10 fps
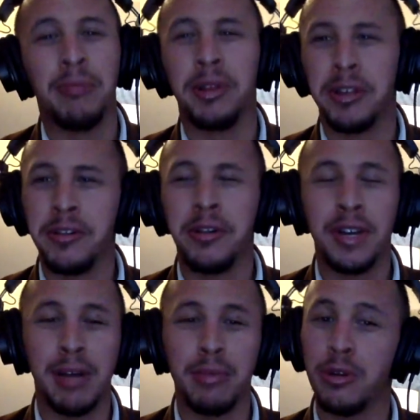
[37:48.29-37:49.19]
but I'm like, you know
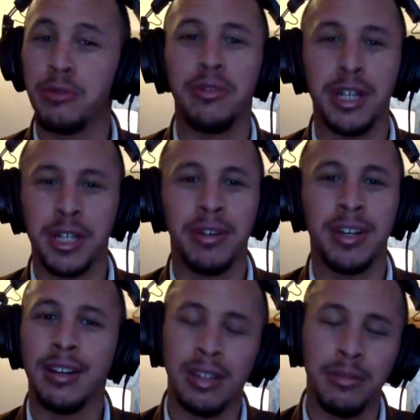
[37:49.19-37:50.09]
what, I'm going through nature
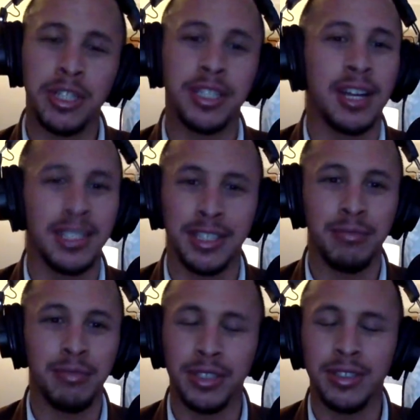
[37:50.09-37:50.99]
right now, let me just toss
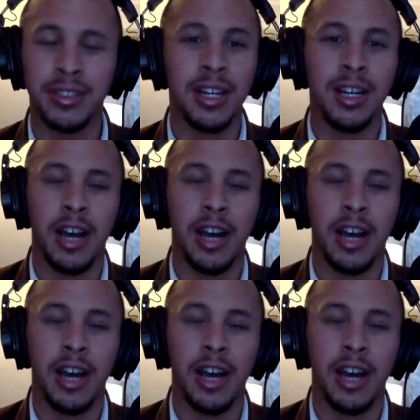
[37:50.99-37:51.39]
some to,